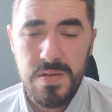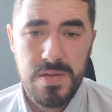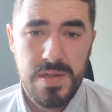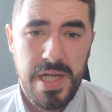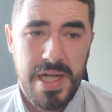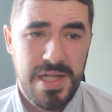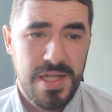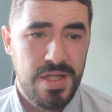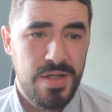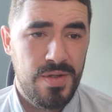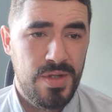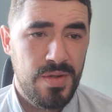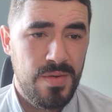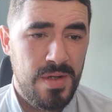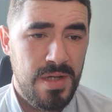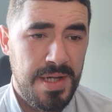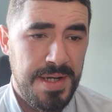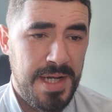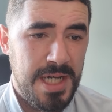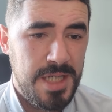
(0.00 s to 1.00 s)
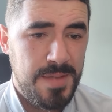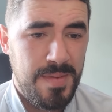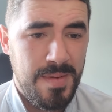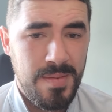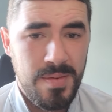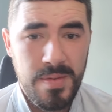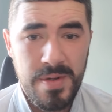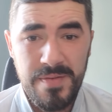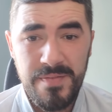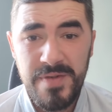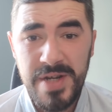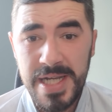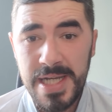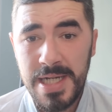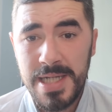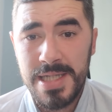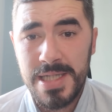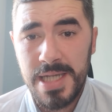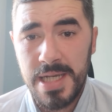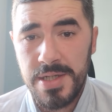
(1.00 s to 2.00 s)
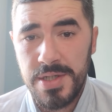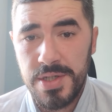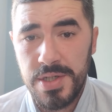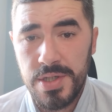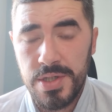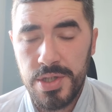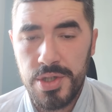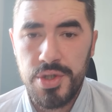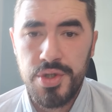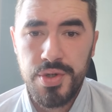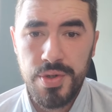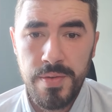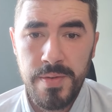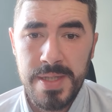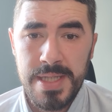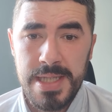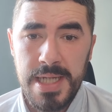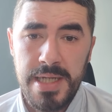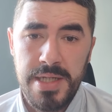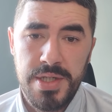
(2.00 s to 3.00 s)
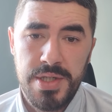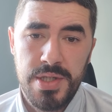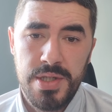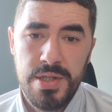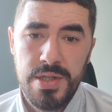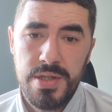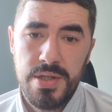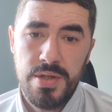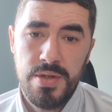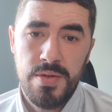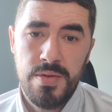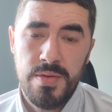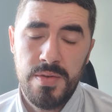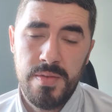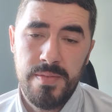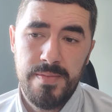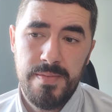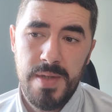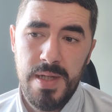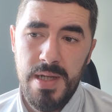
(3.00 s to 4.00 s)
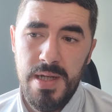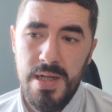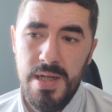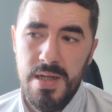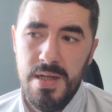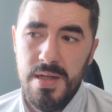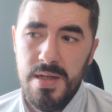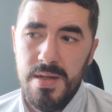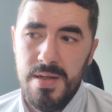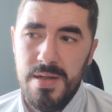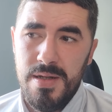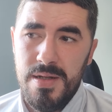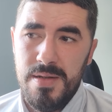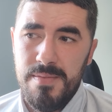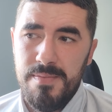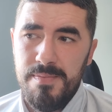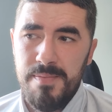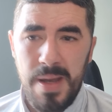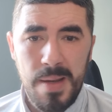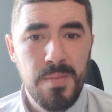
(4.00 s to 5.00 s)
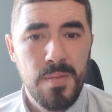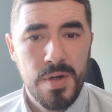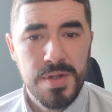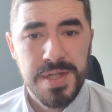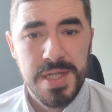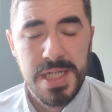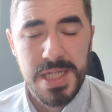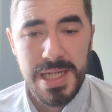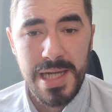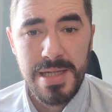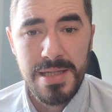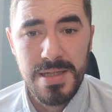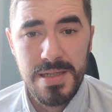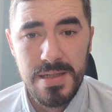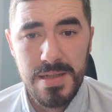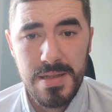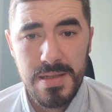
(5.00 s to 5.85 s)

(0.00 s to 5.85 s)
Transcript: Thank you to all the nice people with real intentions and true intentions who meant what they said.